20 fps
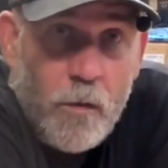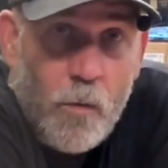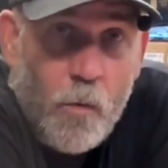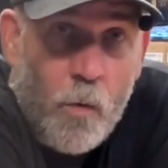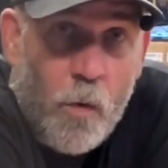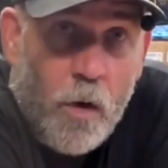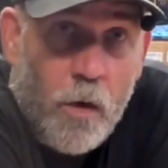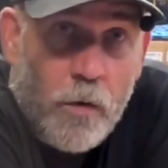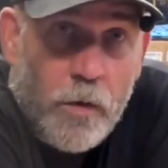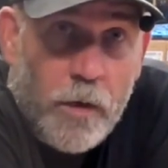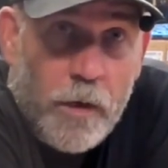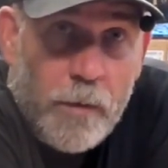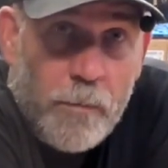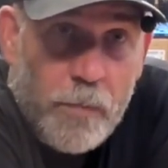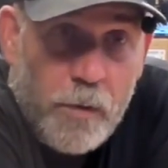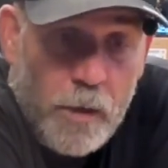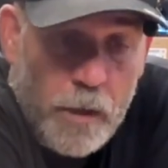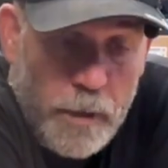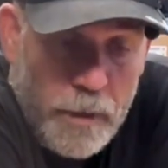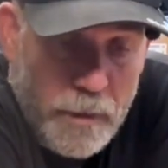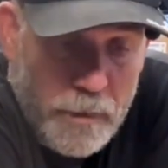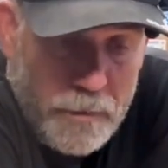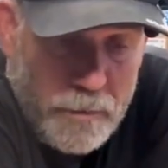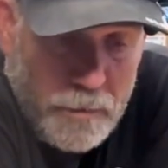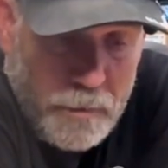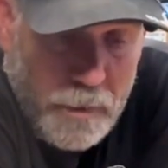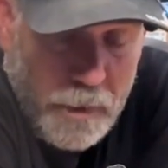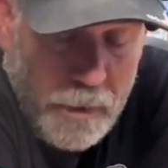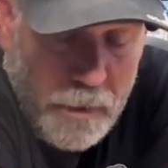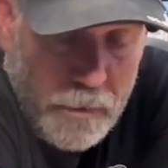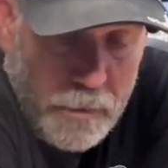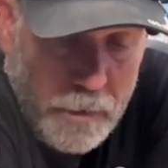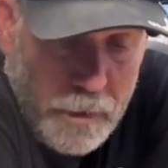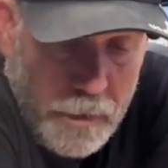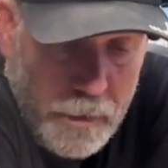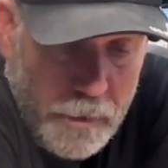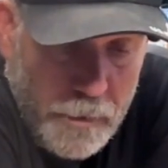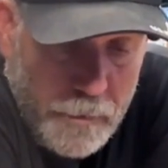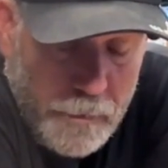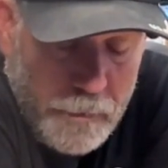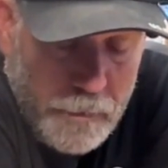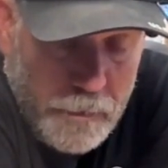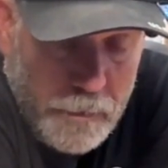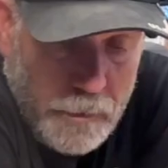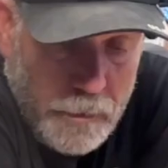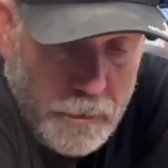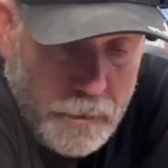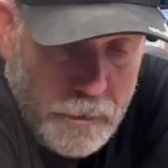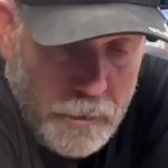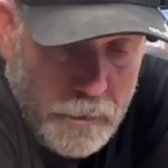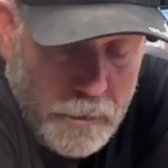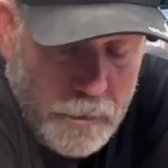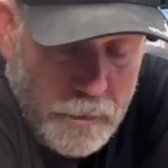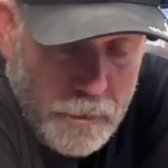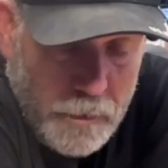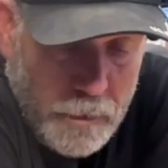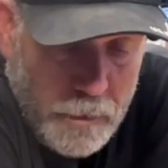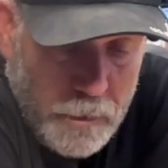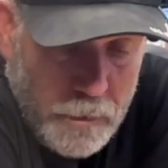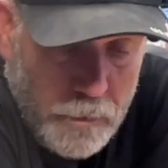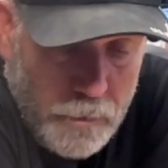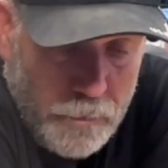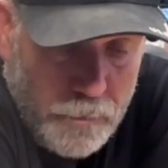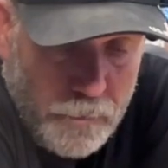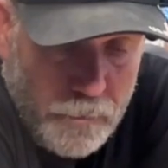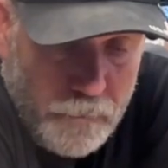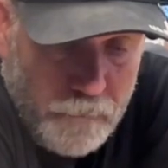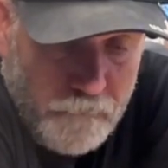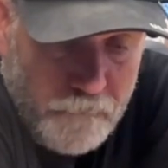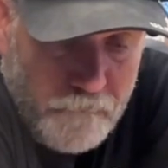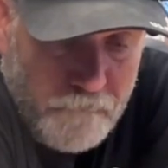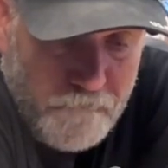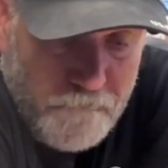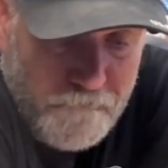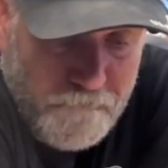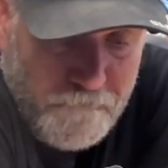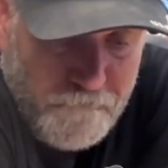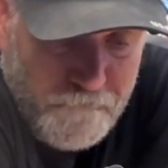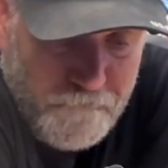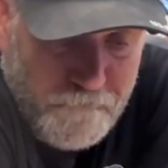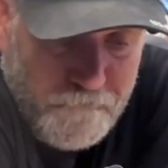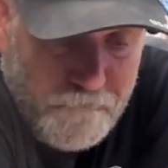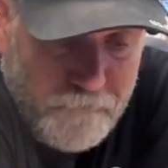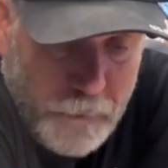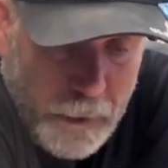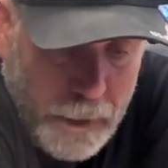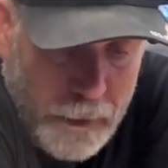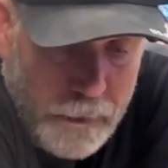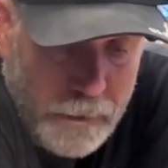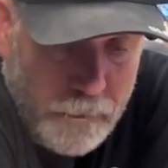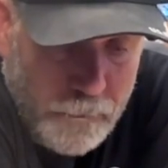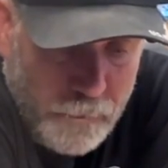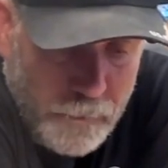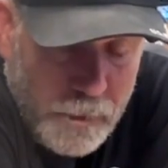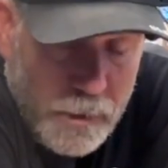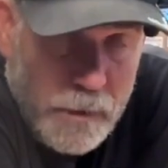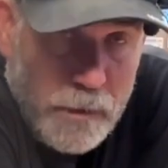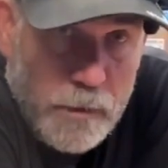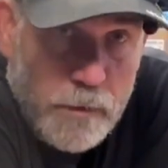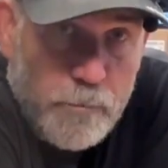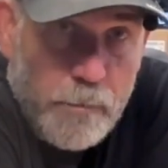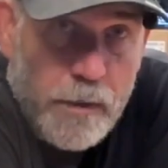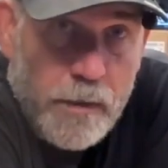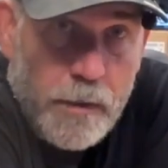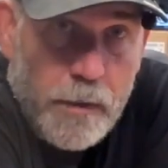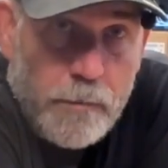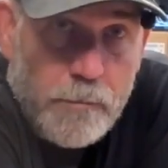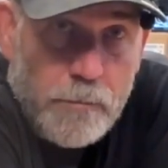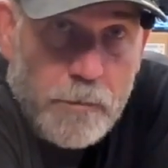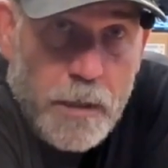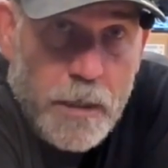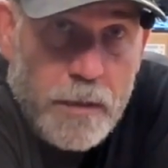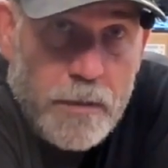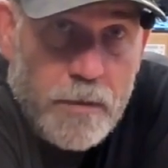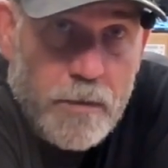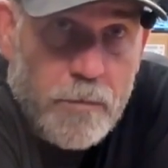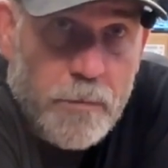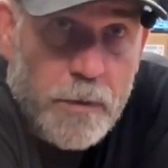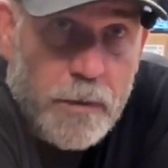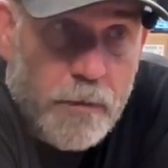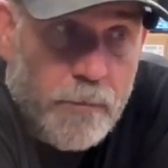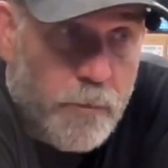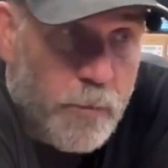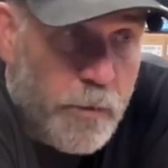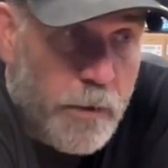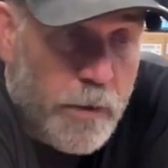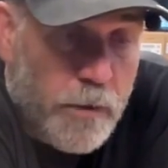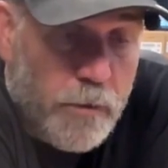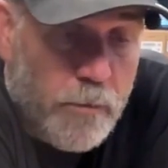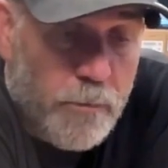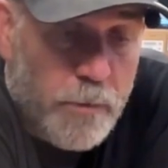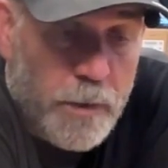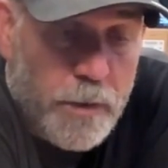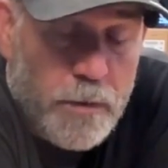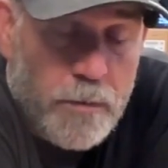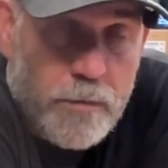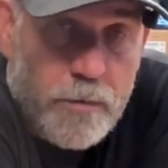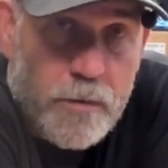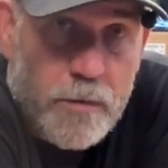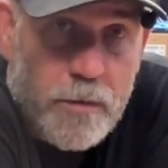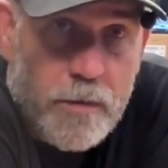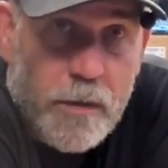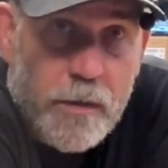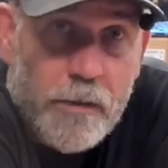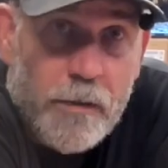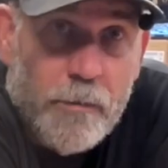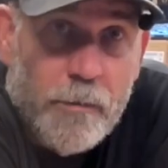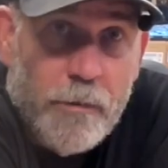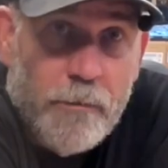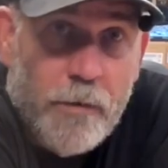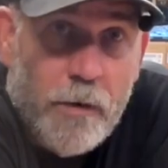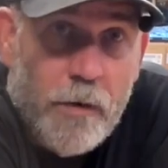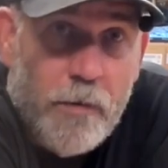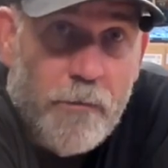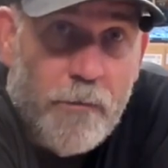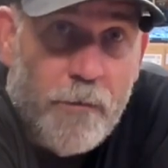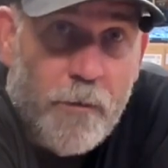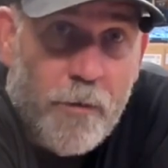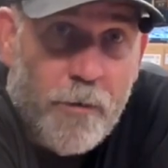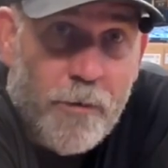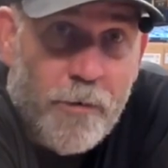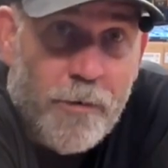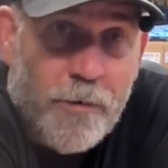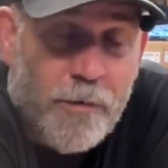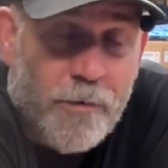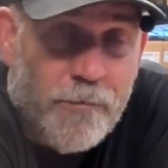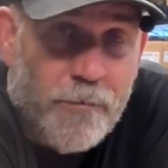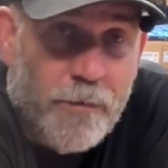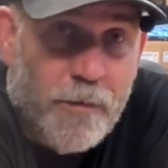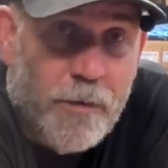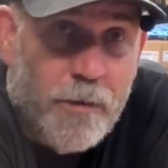walnut planks down there. So I'm thinking my guesstimate of 300 pounds is not going to be very far off.